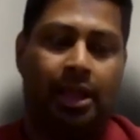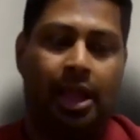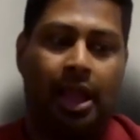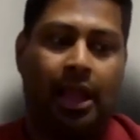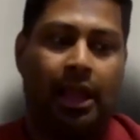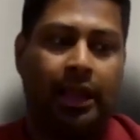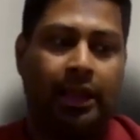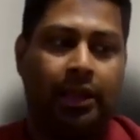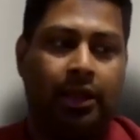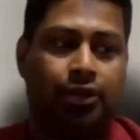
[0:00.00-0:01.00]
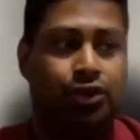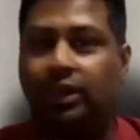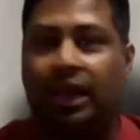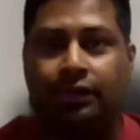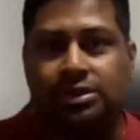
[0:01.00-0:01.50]
And so
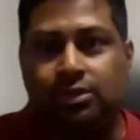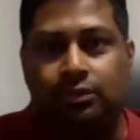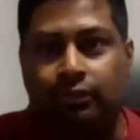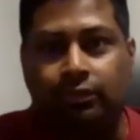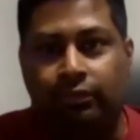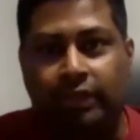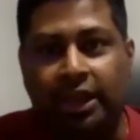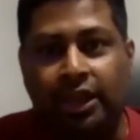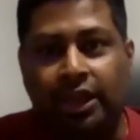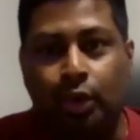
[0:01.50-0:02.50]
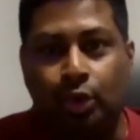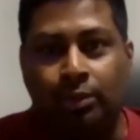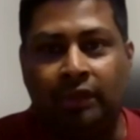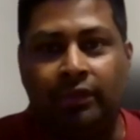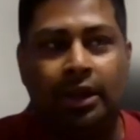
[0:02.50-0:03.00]
that was very new to
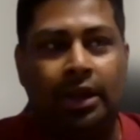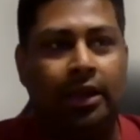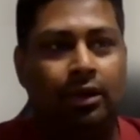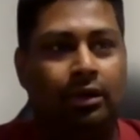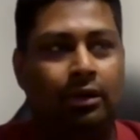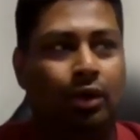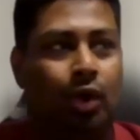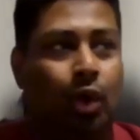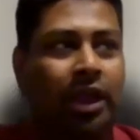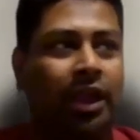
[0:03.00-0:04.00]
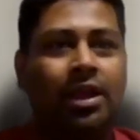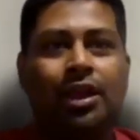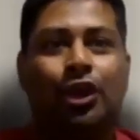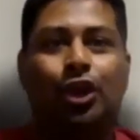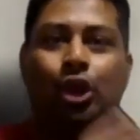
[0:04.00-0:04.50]
me, where like, okay,
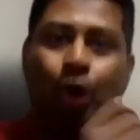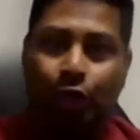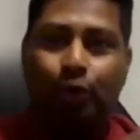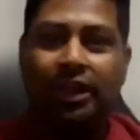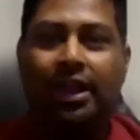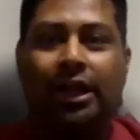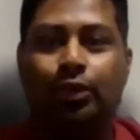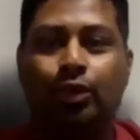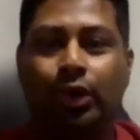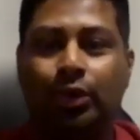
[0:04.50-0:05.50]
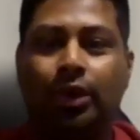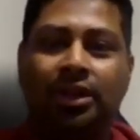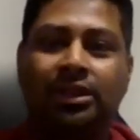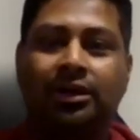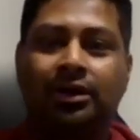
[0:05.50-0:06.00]
not only are you going to learn
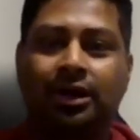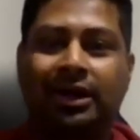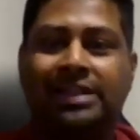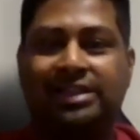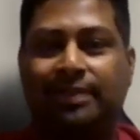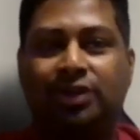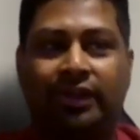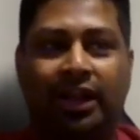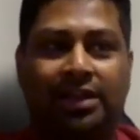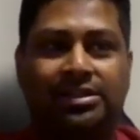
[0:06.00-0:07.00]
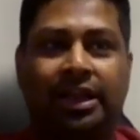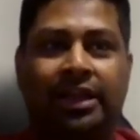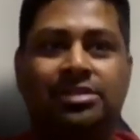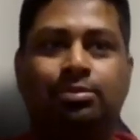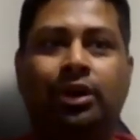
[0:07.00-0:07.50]
the concepts of data
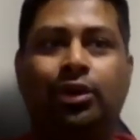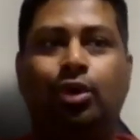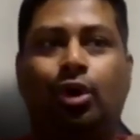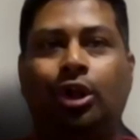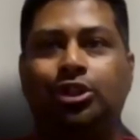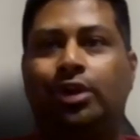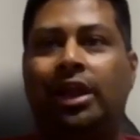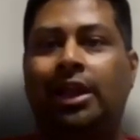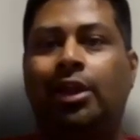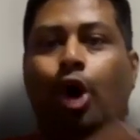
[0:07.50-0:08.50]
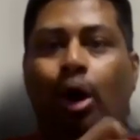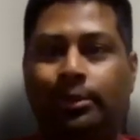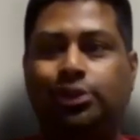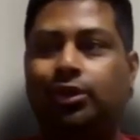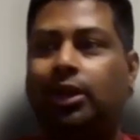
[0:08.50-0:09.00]
science, but you're also getting an
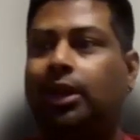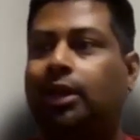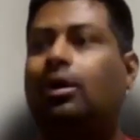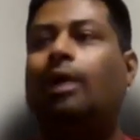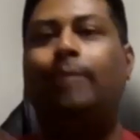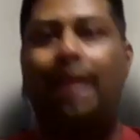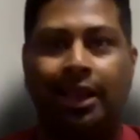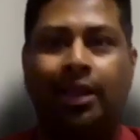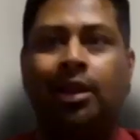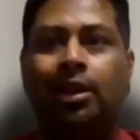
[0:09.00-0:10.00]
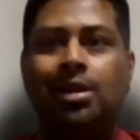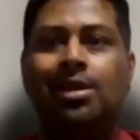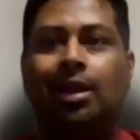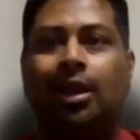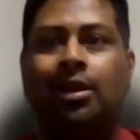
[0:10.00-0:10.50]
opportunity to apply it
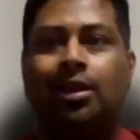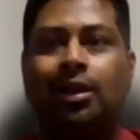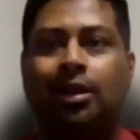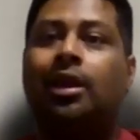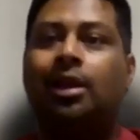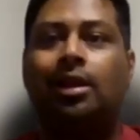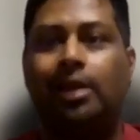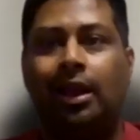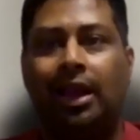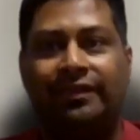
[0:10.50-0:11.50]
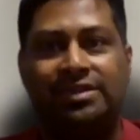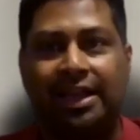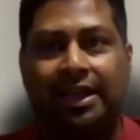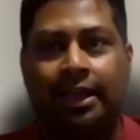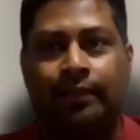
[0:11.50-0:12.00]
in a real life
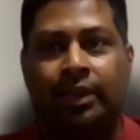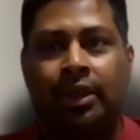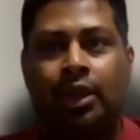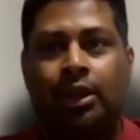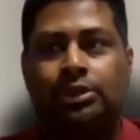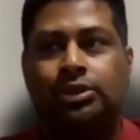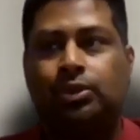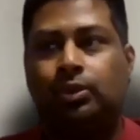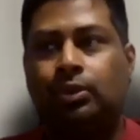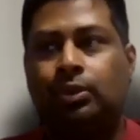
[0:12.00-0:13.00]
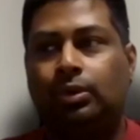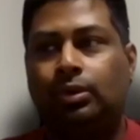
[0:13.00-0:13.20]
setting. So